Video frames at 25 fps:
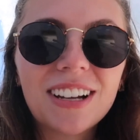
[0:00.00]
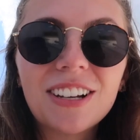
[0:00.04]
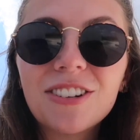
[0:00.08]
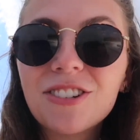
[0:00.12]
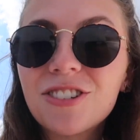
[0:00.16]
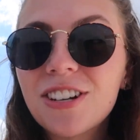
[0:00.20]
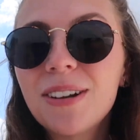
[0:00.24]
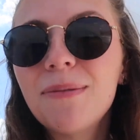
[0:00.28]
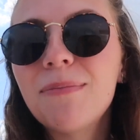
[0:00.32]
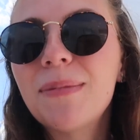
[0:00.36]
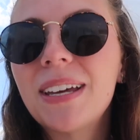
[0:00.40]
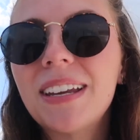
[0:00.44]
got a
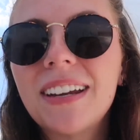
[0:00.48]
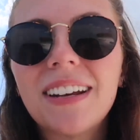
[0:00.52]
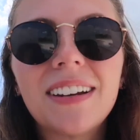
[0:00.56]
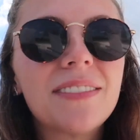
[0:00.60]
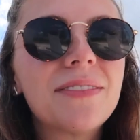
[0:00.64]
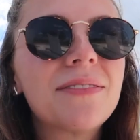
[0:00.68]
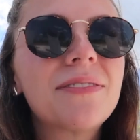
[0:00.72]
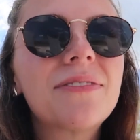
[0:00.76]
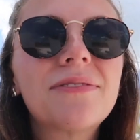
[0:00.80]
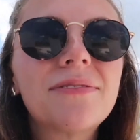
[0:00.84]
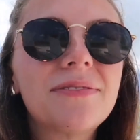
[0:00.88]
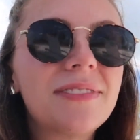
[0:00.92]
shipment
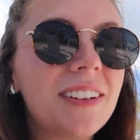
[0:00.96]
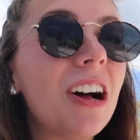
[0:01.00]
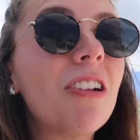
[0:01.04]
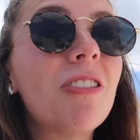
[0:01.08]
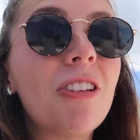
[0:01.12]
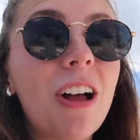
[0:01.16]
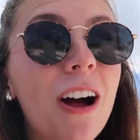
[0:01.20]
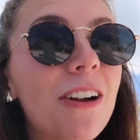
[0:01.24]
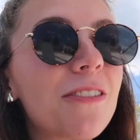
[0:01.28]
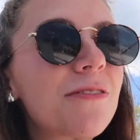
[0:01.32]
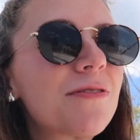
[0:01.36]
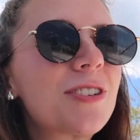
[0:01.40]
of a
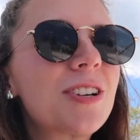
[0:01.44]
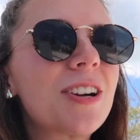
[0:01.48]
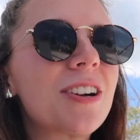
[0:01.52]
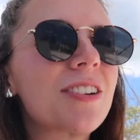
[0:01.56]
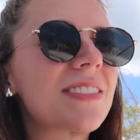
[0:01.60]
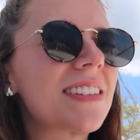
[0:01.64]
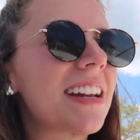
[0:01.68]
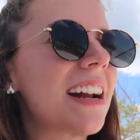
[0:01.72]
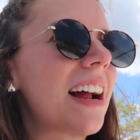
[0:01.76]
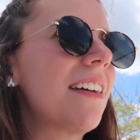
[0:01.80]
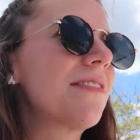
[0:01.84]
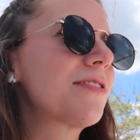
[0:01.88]
lot of
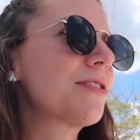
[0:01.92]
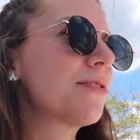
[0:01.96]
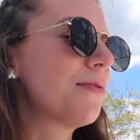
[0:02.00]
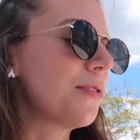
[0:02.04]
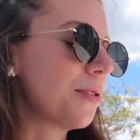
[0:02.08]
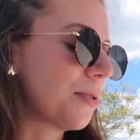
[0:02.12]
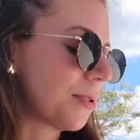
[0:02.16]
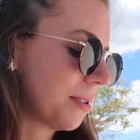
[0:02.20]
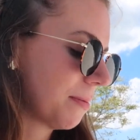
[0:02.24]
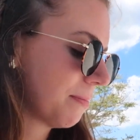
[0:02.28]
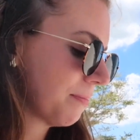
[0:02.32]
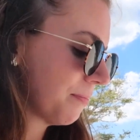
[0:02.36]
shirts and I have to
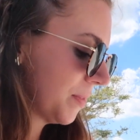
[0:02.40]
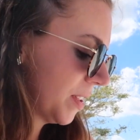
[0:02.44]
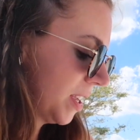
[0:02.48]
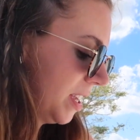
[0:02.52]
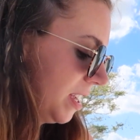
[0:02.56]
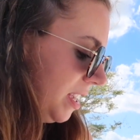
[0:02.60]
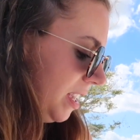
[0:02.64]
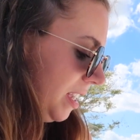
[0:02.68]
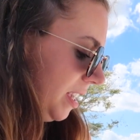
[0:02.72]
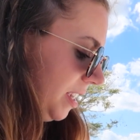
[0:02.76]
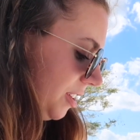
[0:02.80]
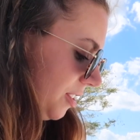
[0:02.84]
fold and
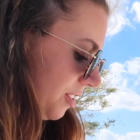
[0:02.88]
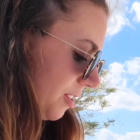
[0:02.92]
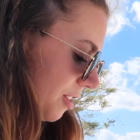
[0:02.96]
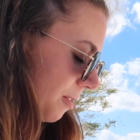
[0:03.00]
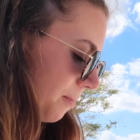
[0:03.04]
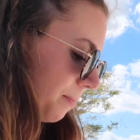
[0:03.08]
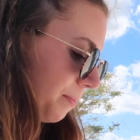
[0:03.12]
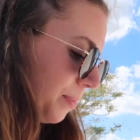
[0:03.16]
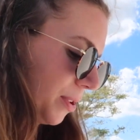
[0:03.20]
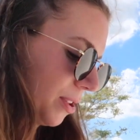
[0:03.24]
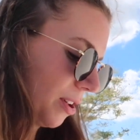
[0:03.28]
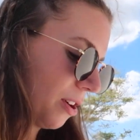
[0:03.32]
you
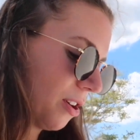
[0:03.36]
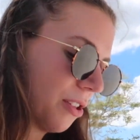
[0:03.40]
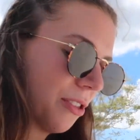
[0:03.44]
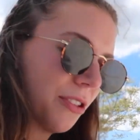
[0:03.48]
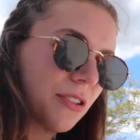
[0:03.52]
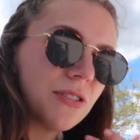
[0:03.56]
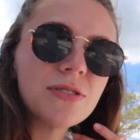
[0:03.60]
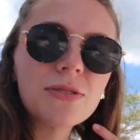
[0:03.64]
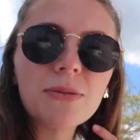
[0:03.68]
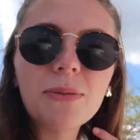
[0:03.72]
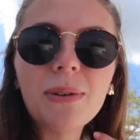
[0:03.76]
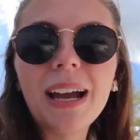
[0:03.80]
know put all
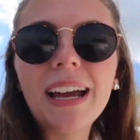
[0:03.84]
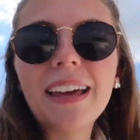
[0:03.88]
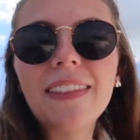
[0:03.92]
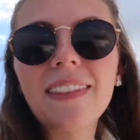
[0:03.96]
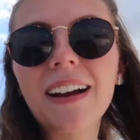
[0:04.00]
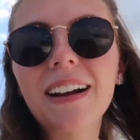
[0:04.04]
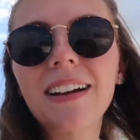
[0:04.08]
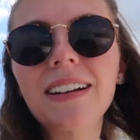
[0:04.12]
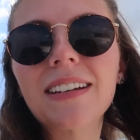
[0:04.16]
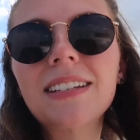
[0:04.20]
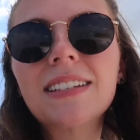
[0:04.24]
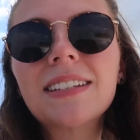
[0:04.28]
those away and
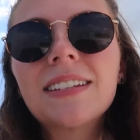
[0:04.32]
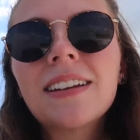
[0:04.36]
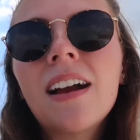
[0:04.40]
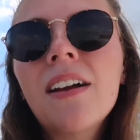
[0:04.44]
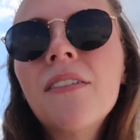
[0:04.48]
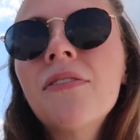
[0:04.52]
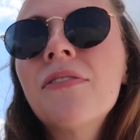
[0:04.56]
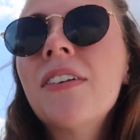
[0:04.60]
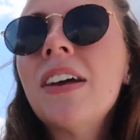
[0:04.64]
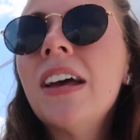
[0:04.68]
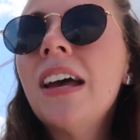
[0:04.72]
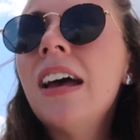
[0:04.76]
that kind of
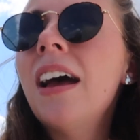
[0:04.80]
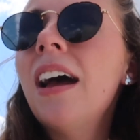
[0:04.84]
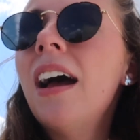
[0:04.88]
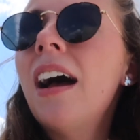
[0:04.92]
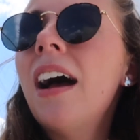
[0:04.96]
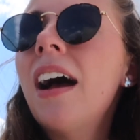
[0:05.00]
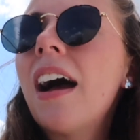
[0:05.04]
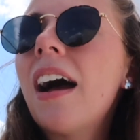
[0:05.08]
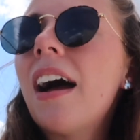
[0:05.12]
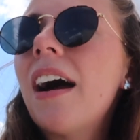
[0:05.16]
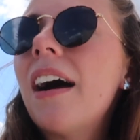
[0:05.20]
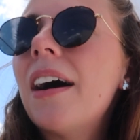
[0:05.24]
stuff
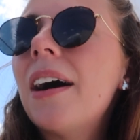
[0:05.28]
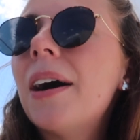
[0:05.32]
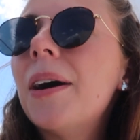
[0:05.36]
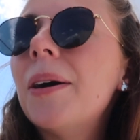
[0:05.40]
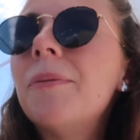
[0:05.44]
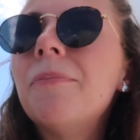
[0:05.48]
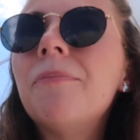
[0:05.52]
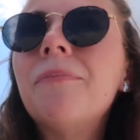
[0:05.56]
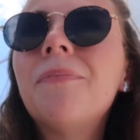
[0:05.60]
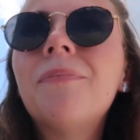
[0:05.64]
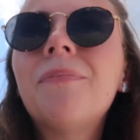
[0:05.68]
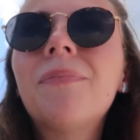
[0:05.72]

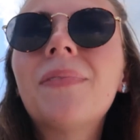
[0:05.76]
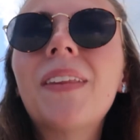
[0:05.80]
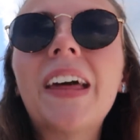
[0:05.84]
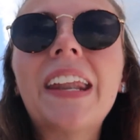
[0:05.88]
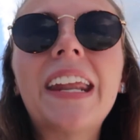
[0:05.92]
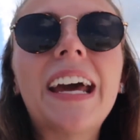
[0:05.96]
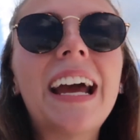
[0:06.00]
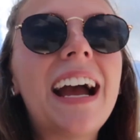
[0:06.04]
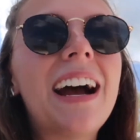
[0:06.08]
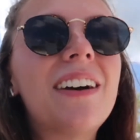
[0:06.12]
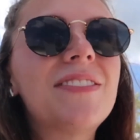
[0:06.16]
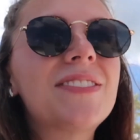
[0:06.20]
um,
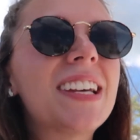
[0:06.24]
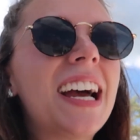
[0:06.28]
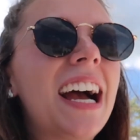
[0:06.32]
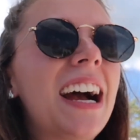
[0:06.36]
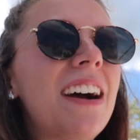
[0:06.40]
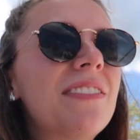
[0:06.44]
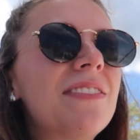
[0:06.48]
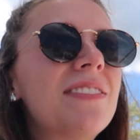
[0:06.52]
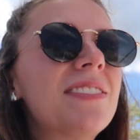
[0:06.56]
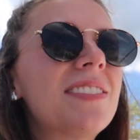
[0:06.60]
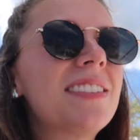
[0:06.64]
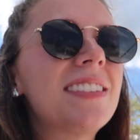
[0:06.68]
and I have to
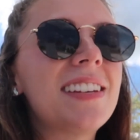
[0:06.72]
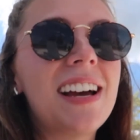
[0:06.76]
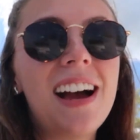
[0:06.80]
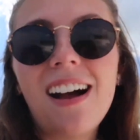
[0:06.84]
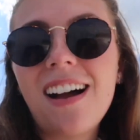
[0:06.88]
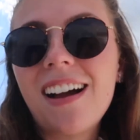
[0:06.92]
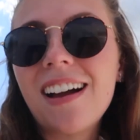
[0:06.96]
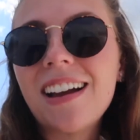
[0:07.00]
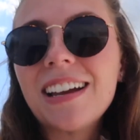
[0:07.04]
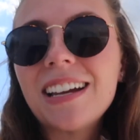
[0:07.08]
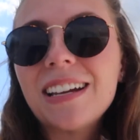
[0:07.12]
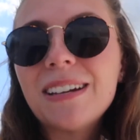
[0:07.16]
have
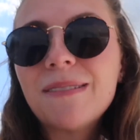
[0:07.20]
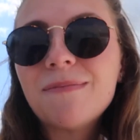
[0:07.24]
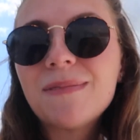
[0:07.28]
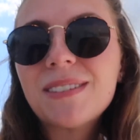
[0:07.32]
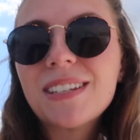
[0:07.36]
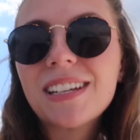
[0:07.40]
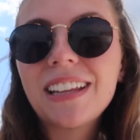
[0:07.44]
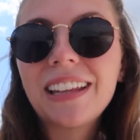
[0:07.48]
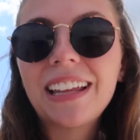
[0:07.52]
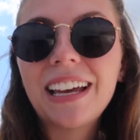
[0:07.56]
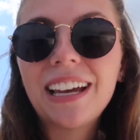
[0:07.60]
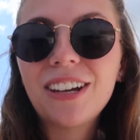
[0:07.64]
time
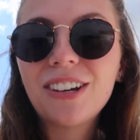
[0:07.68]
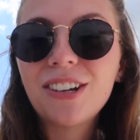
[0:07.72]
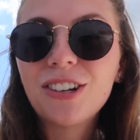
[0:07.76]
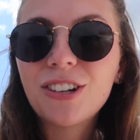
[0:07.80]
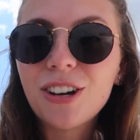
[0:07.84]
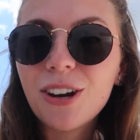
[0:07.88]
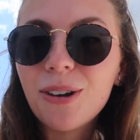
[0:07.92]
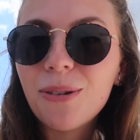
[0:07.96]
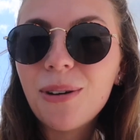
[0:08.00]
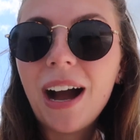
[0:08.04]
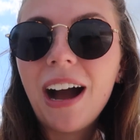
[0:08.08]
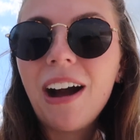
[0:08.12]
to like
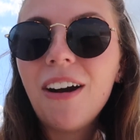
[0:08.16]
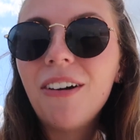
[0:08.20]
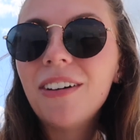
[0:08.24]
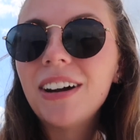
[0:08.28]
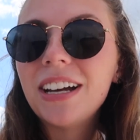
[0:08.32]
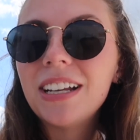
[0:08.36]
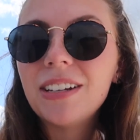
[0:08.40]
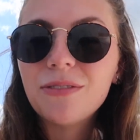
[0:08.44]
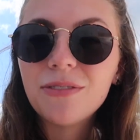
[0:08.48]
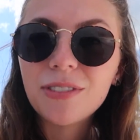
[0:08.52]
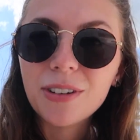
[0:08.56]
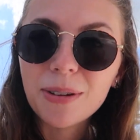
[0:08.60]
go out
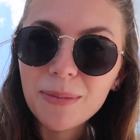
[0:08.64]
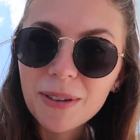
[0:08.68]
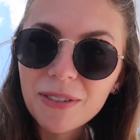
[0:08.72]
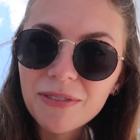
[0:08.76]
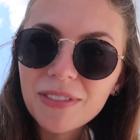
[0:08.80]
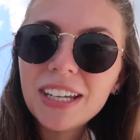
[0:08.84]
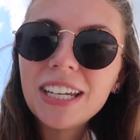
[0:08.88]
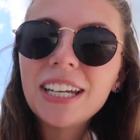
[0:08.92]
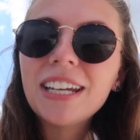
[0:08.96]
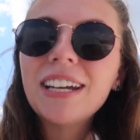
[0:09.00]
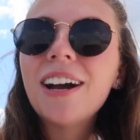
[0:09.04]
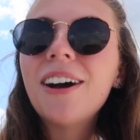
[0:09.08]
and film a
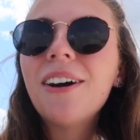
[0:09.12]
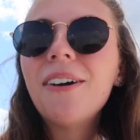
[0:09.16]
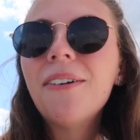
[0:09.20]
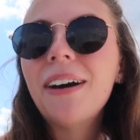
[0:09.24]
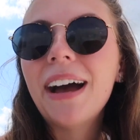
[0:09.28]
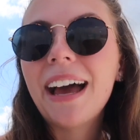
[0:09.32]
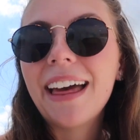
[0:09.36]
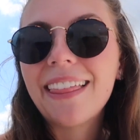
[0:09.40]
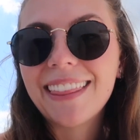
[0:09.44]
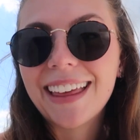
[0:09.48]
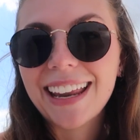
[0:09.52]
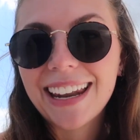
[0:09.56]
video
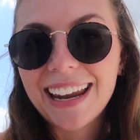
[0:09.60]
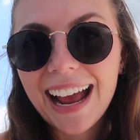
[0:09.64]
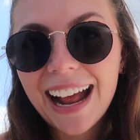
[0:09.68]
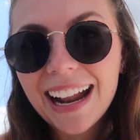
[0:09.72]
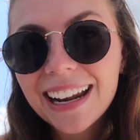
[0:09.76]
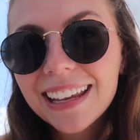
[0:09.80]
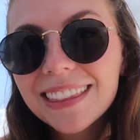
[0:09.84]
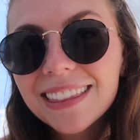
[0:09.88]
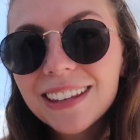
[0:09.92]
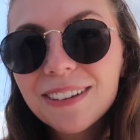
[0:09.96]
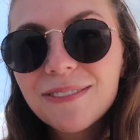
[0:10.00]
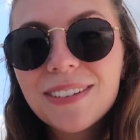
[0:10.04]
and then
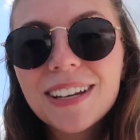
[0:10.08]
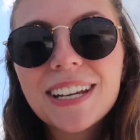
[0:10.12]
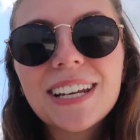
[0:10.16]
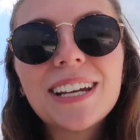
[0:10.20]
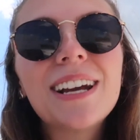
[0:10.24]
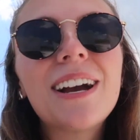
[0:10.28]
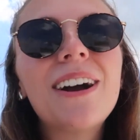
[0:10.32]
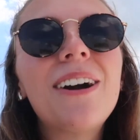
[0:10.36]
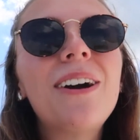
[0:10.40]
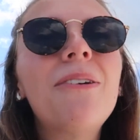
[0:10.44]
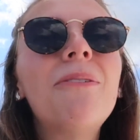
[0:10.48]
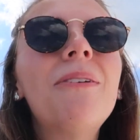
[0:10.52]
edit the
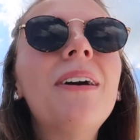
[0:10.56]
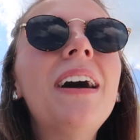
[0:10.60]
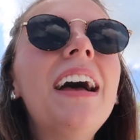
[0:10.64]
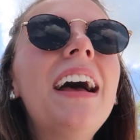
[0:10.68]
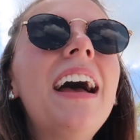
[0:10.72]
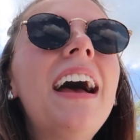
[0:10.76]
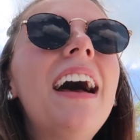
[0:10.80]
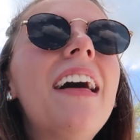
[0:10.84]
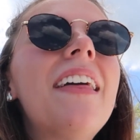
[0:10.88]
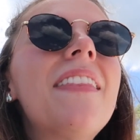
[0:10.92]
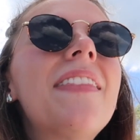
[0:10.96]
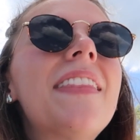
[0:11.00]
video
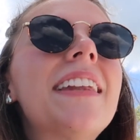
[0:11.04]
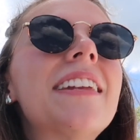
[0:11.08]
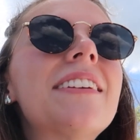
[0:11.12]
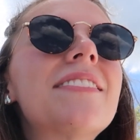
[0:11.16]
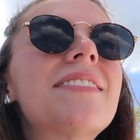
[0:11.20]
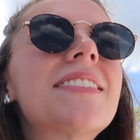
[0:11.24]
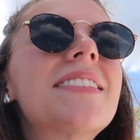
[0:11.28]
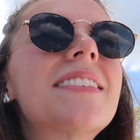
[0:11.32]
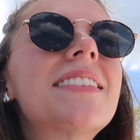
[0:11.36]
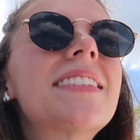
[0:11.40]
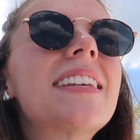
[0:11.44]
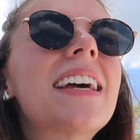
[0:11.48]
that
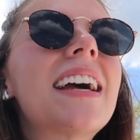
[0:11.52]
it's